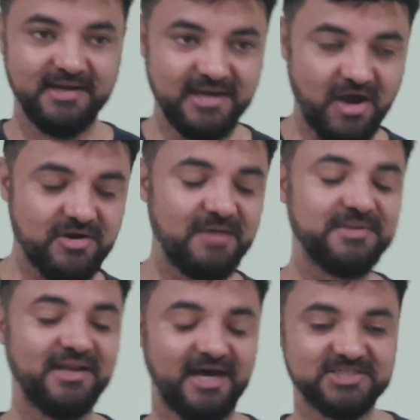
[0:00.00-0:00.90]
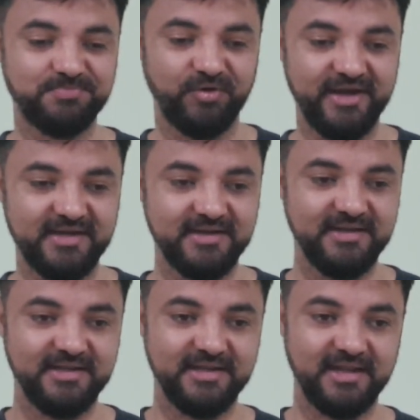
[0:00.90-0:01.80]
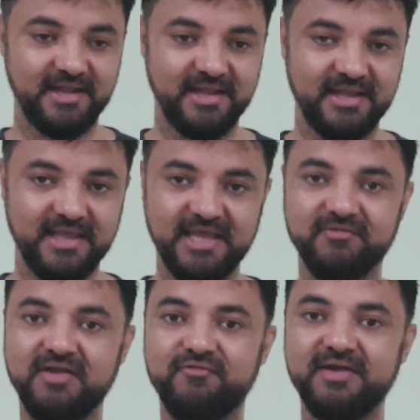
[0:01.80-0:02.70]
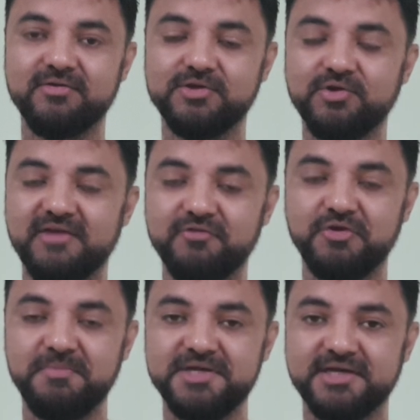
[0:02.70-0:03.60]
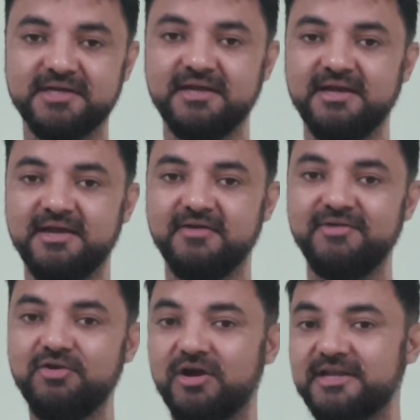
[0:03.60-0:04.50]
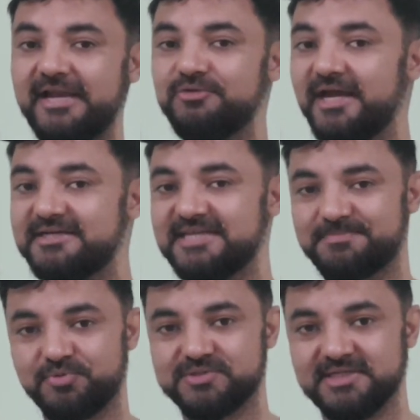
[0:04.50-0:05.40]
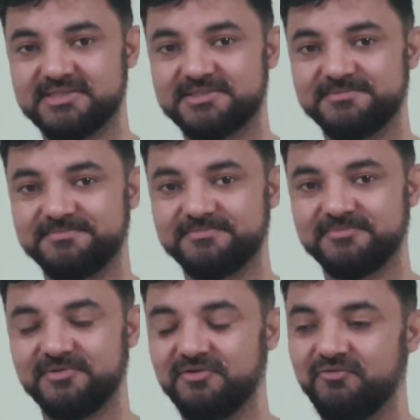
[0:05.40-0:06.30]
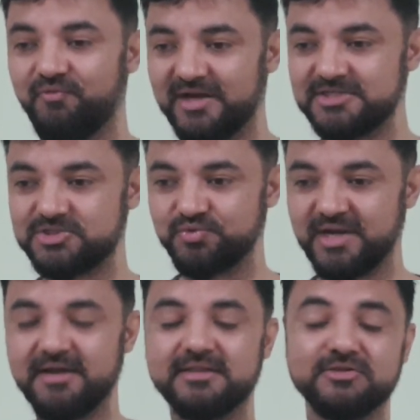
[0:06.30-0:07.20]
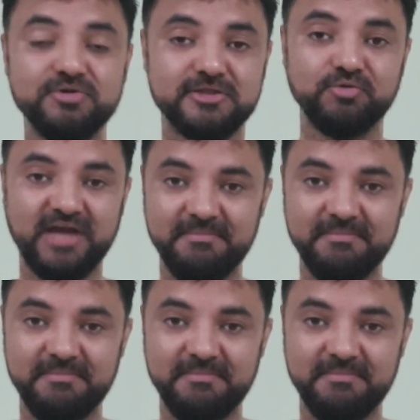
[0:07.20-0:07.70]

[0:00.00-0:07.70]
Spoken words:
Now come the last point. Even if you give your admission, will not tell you the exact process. One student sued